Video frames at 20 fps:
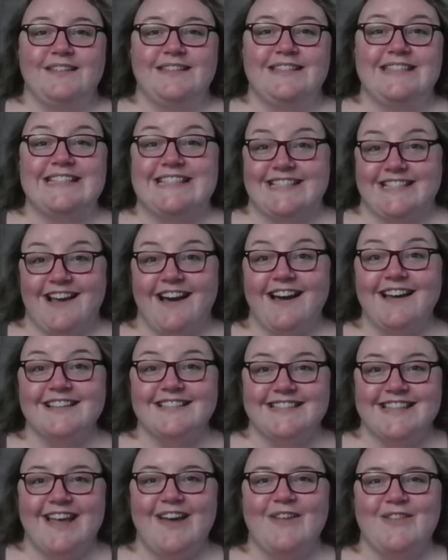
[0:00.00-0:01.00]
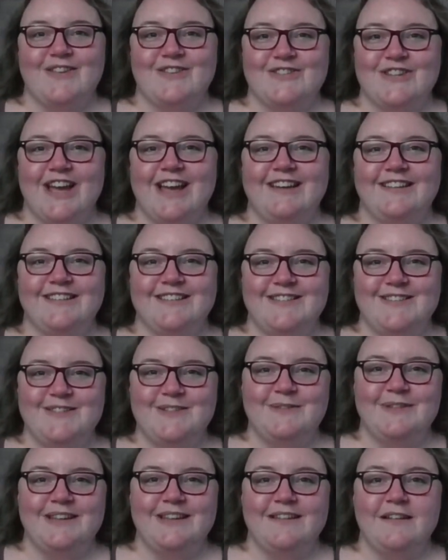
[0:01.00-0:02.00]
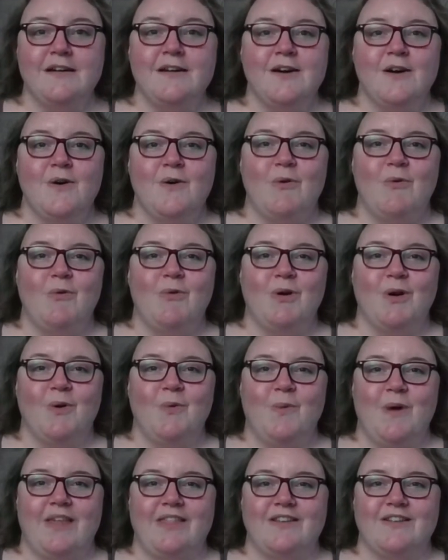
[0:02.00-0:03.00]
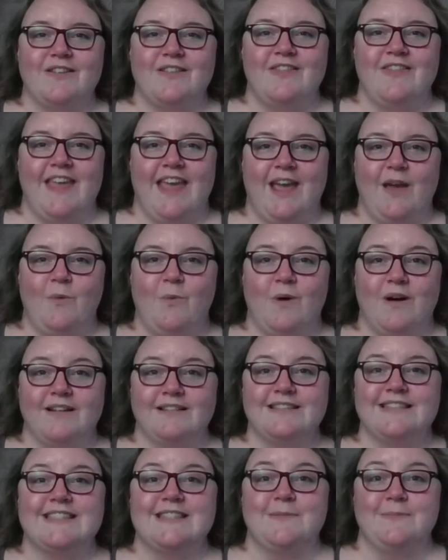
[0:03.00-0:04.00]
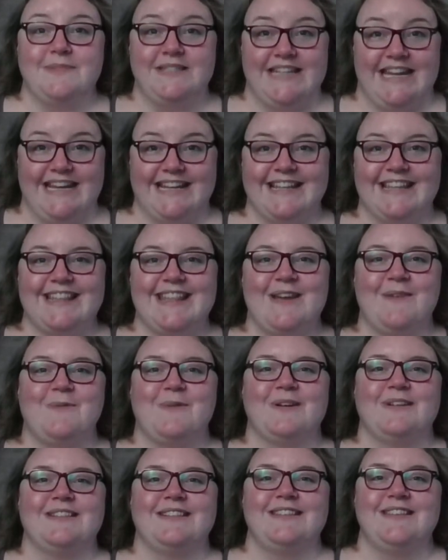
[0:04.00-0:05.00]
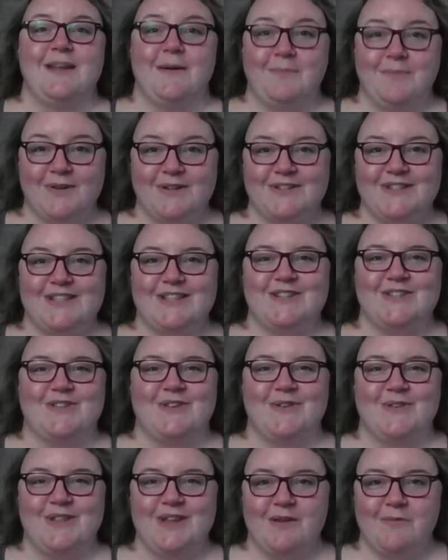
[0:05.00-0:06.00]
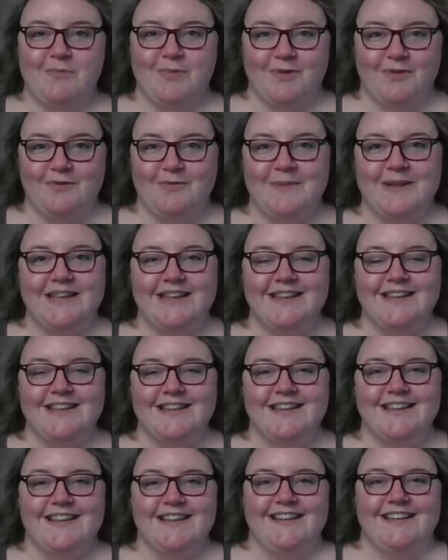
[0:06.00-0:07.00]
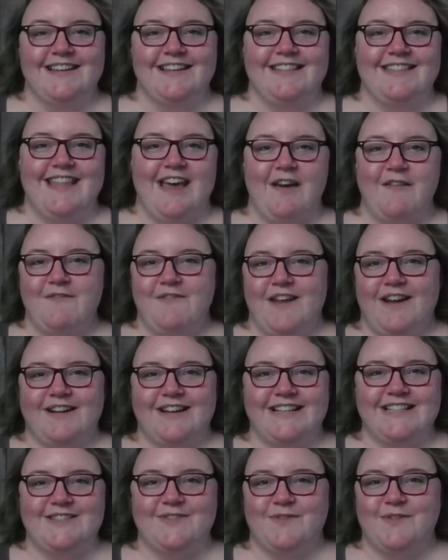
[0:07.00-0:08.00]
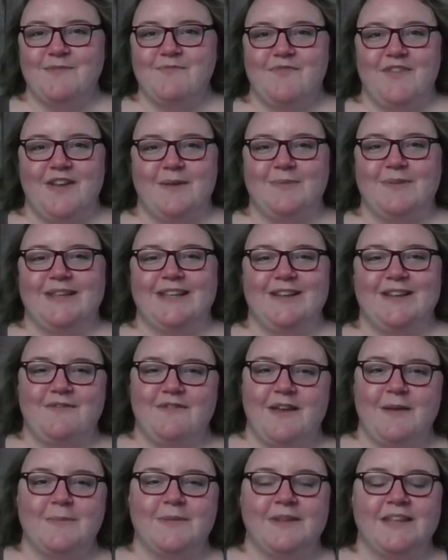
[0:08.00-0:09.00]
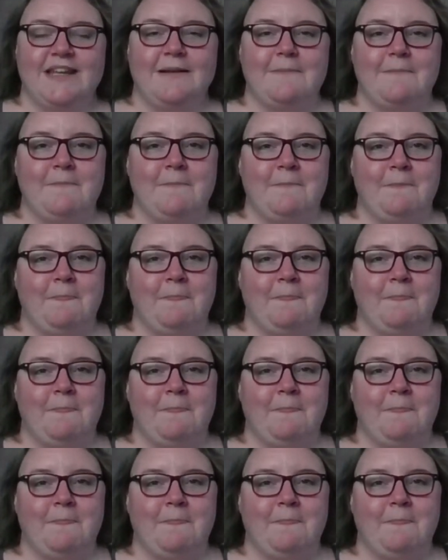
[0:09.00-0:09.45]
discuss how their child is doing, or whether they want some data. They want numbers that show the improvement. And that varies from family to family.